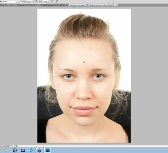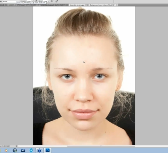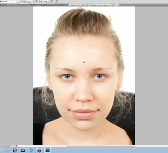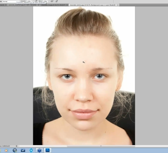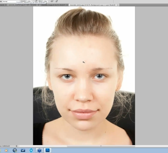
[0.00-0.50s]

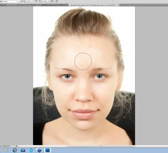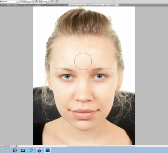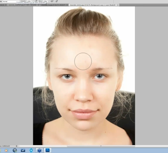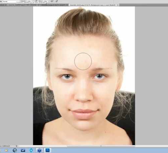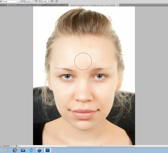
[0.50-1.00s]

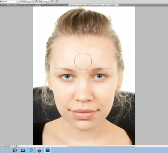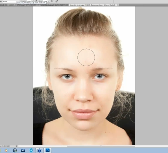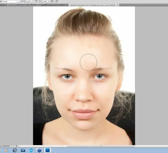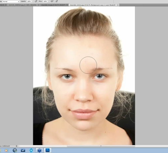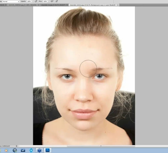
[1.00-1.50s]

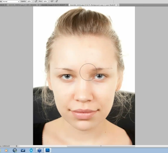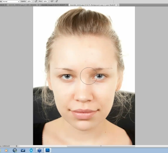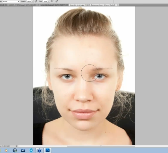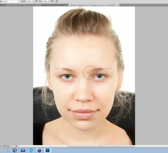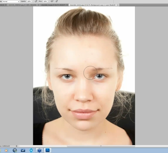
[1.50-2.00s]

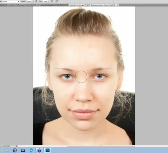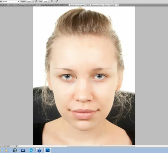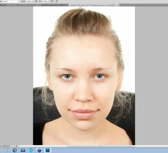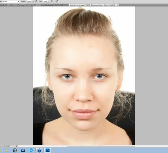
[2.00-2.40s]
Nothing is said.